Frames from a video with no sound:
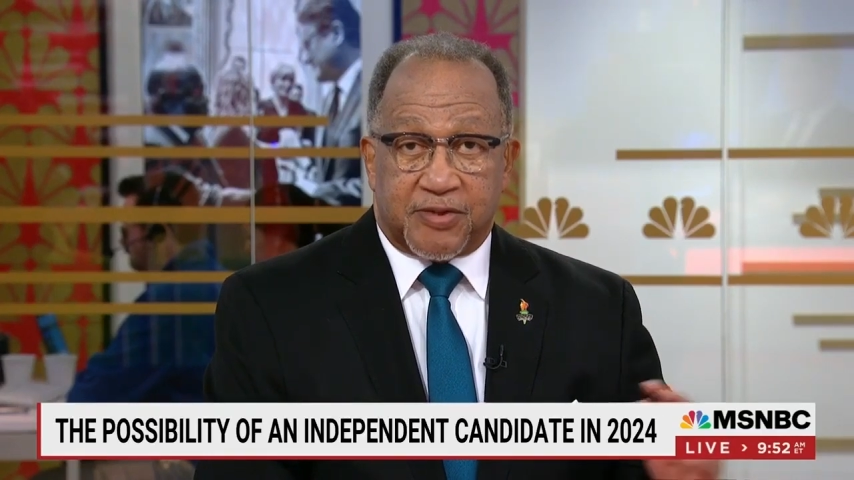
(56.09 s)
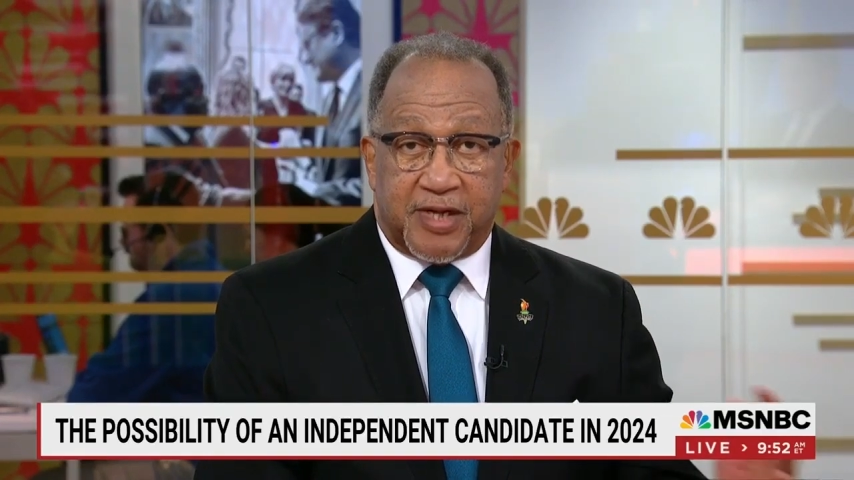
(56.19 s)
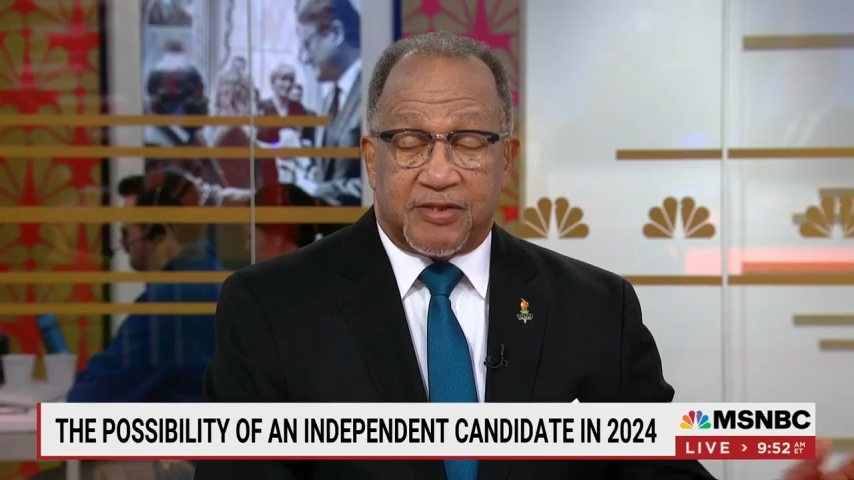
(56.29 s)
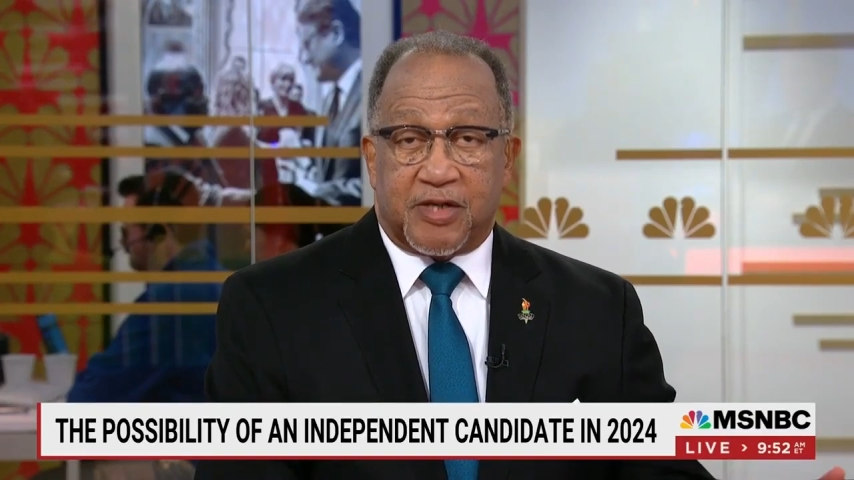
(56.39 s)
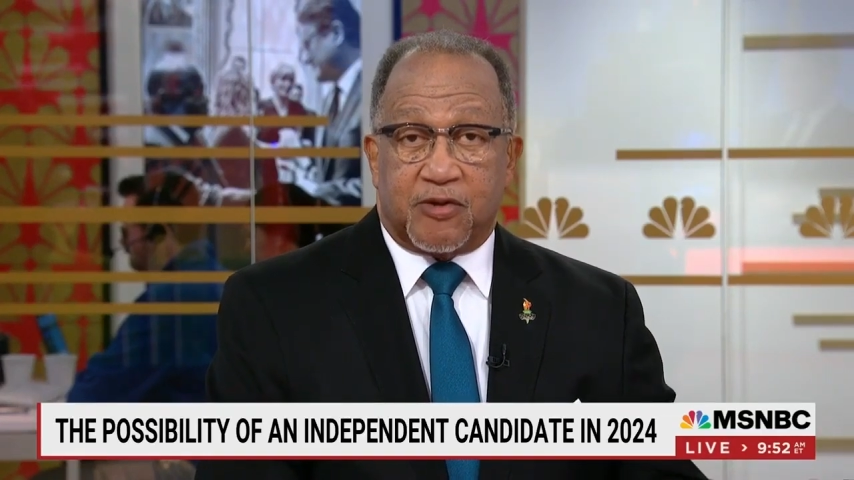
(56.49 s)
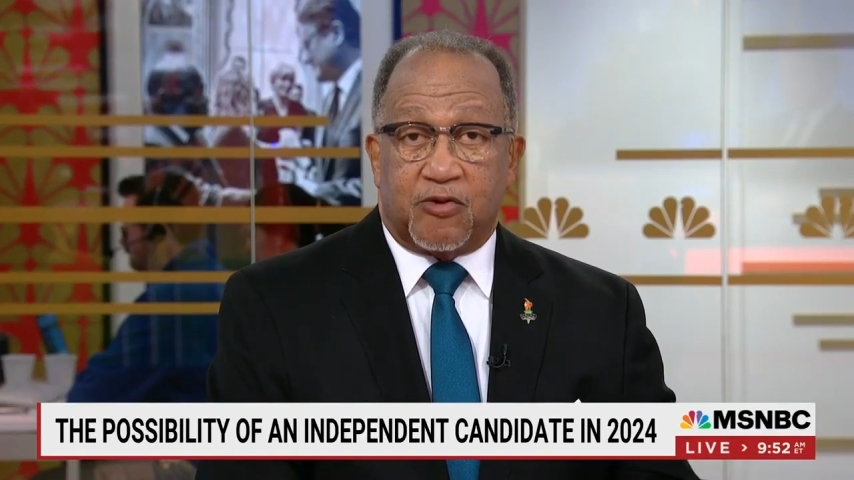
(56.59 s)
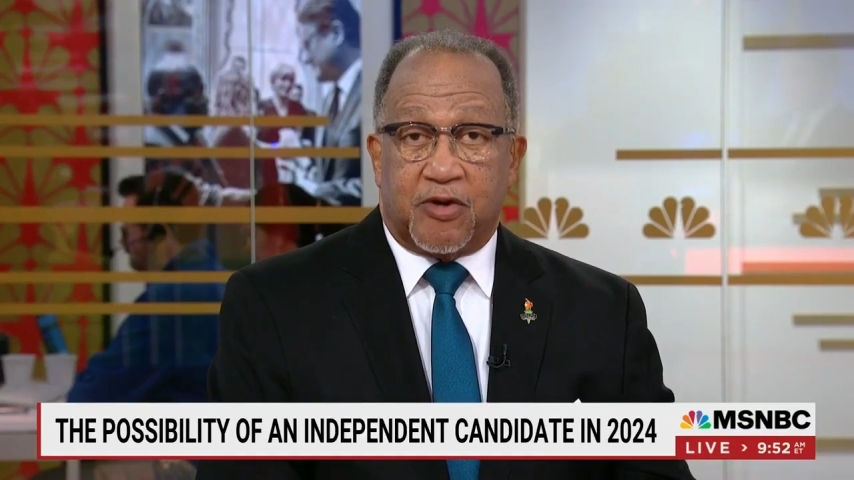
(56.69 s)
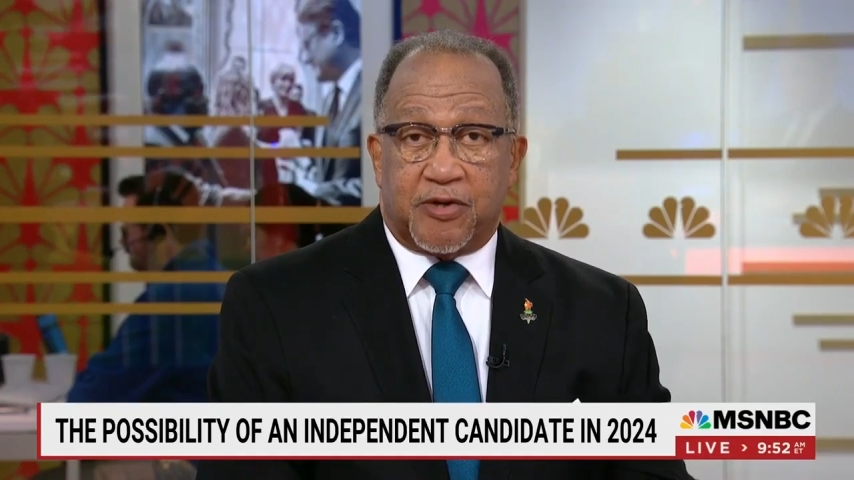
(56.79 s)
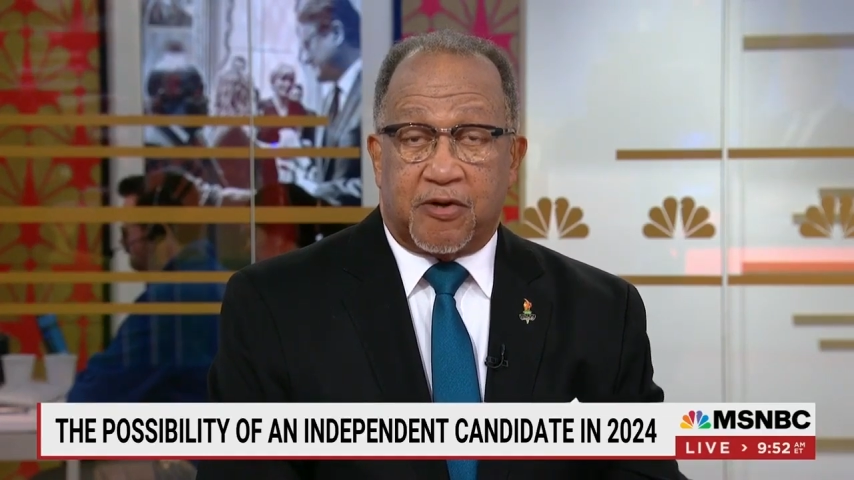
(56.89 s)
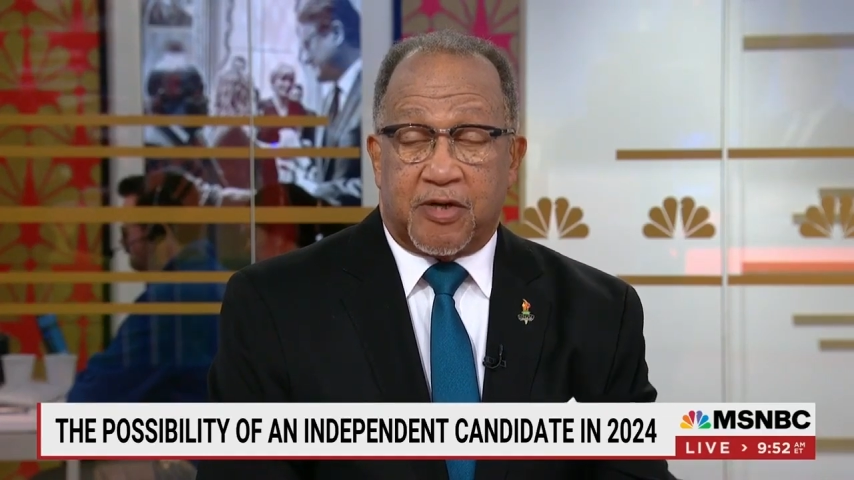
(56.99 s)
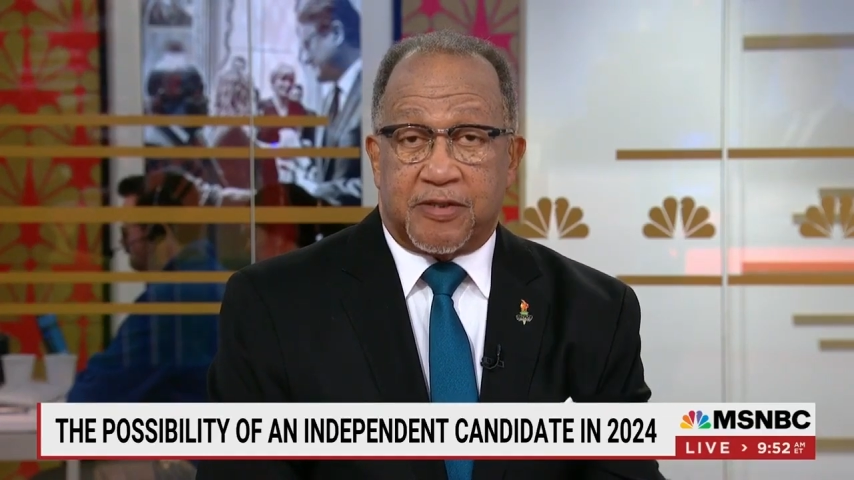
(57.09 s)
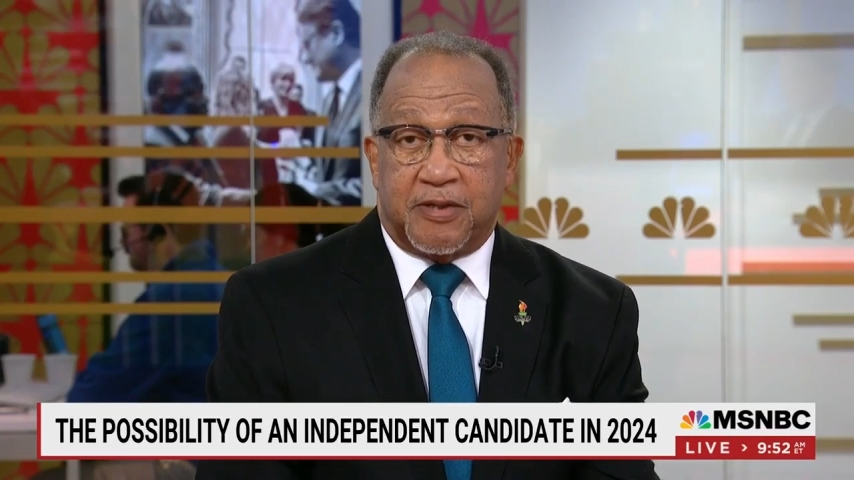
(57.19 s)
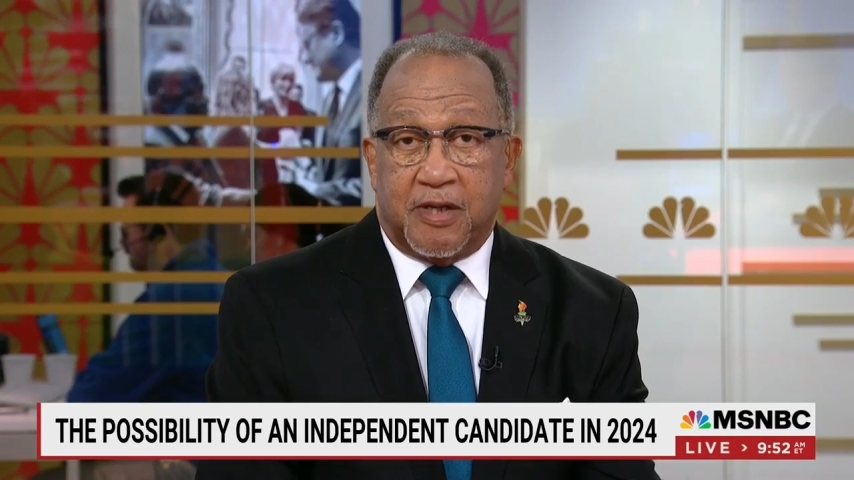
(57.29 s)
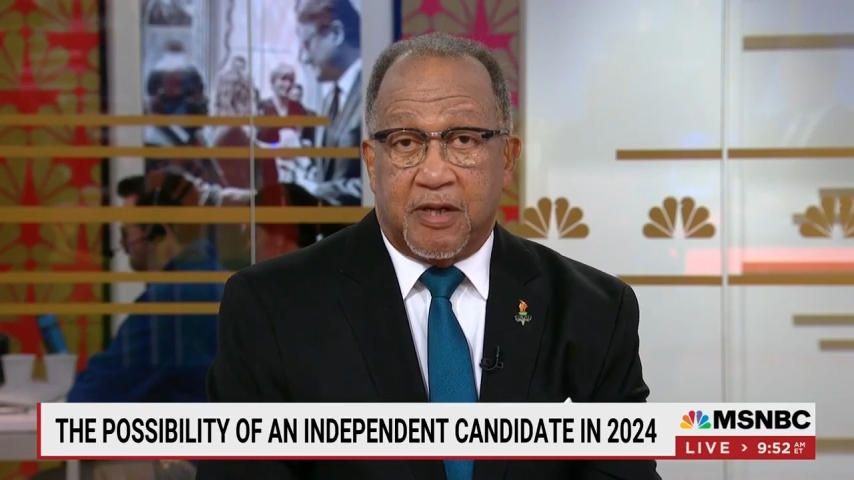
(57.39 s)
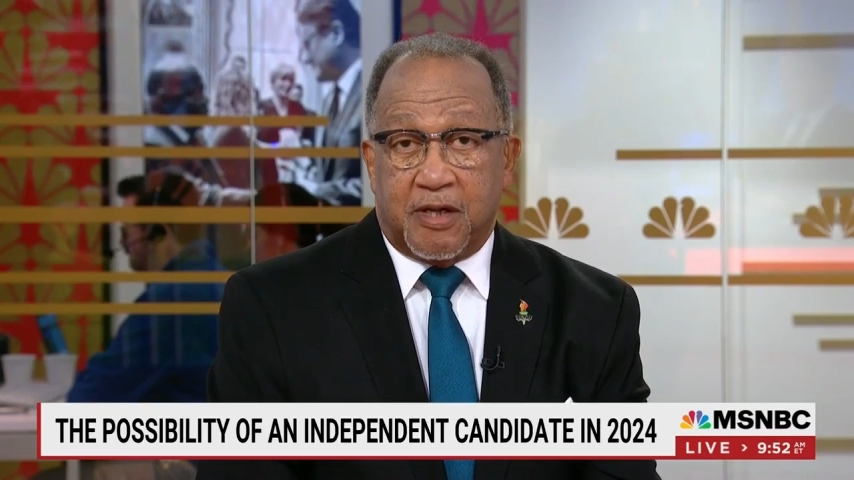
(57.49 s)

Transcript: things that are going on